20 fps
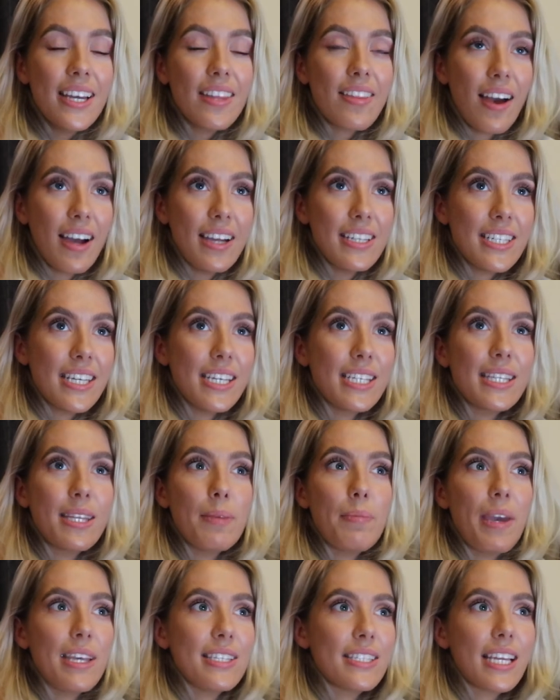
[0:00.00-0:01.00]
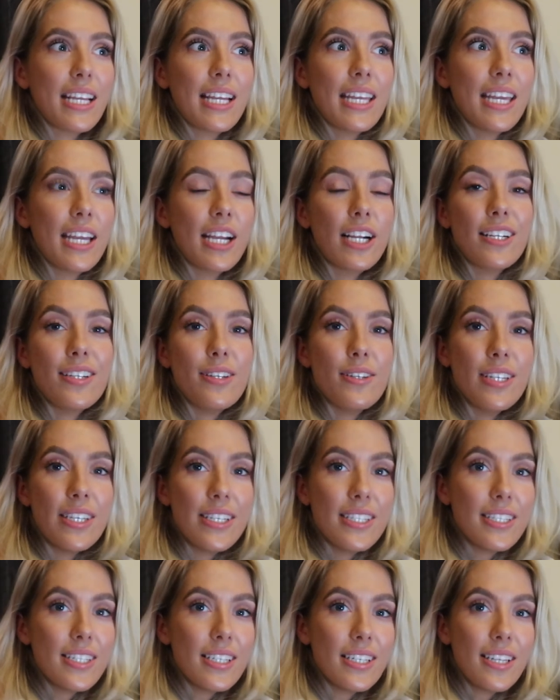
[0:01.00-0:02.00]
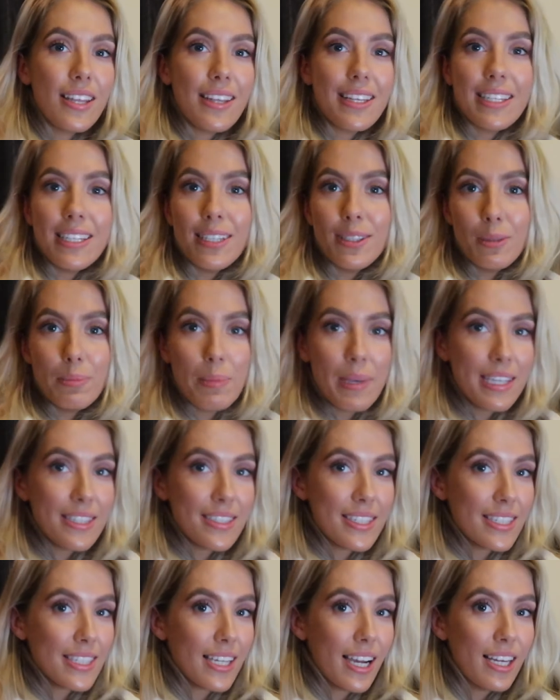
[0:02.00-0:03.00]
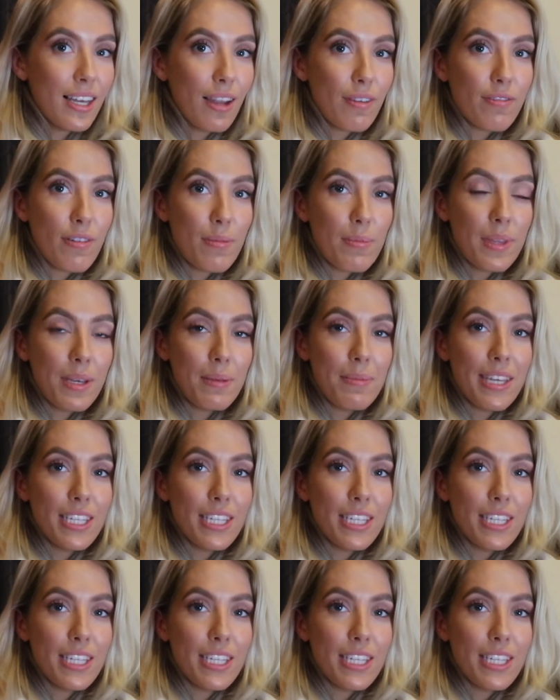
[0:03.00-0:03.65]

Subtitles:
that I did that basically included like little pieces that I love from them.